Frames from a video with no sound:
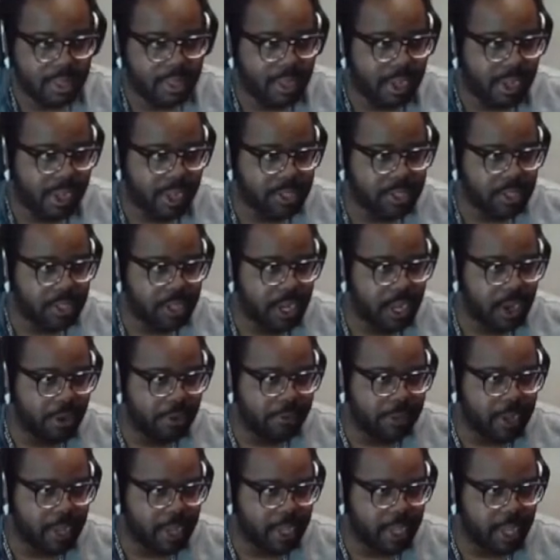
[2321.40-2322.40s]
Yeah, so now
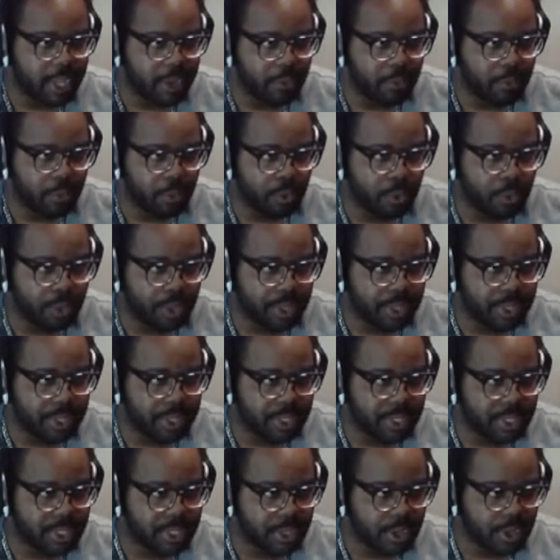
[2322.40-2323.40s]
we've got K. Rool,
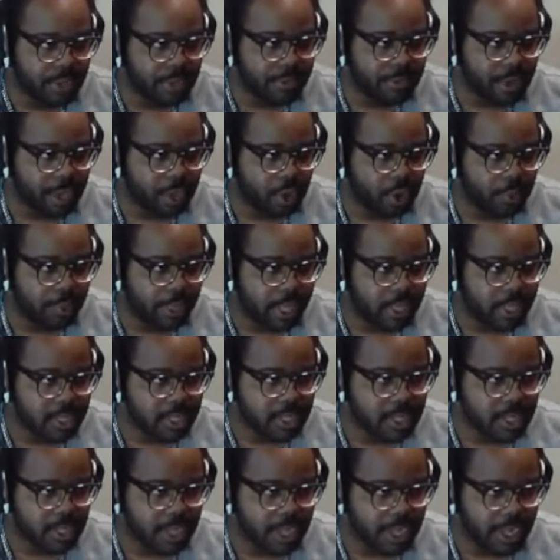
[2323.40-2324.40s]
so final
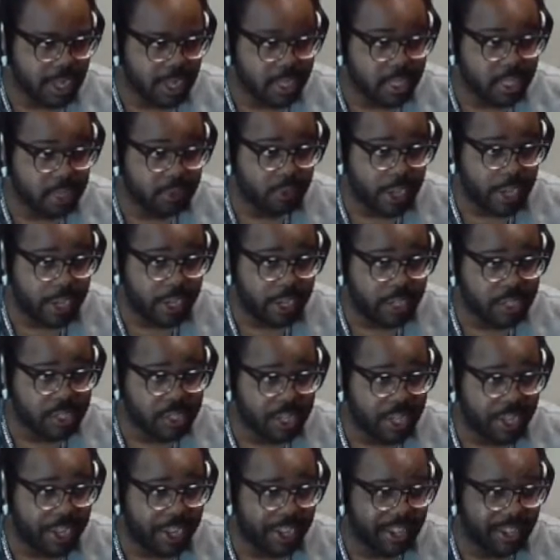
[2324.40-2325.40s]
boss. This fight
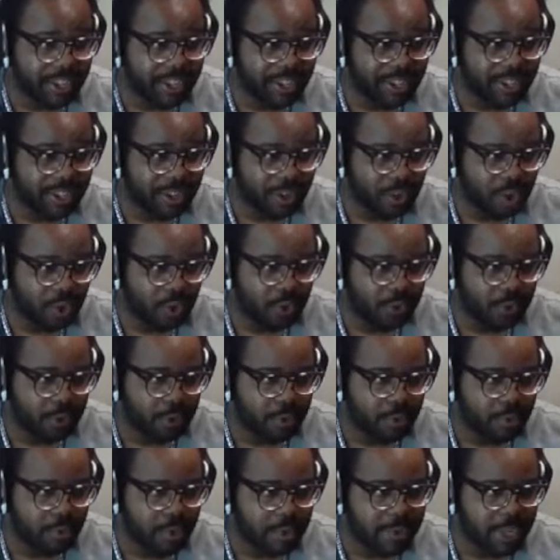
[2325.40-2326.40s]
is like
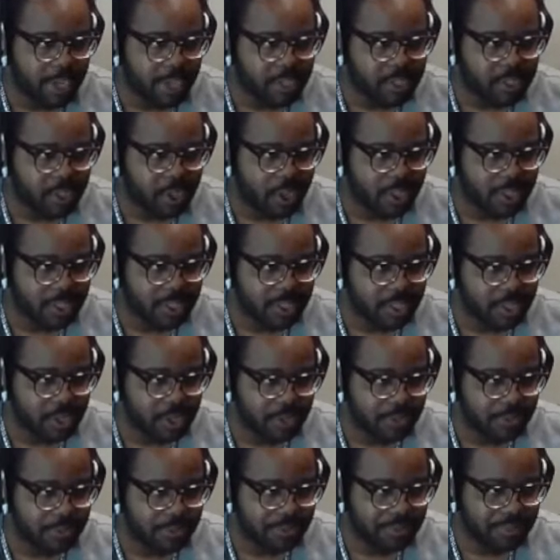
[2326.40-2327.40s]
over 3 minutes long, so
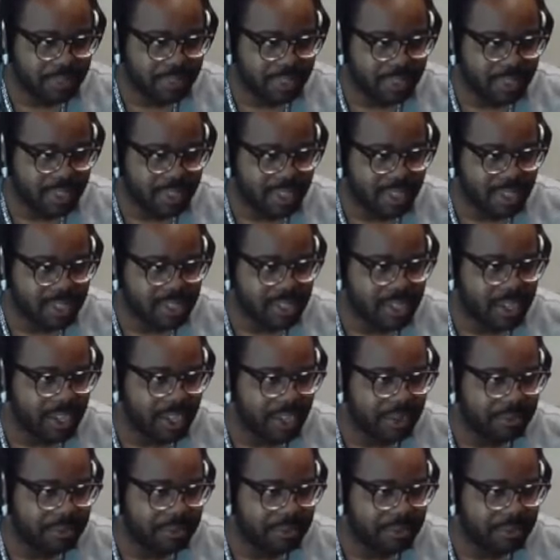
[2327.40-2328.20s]
it's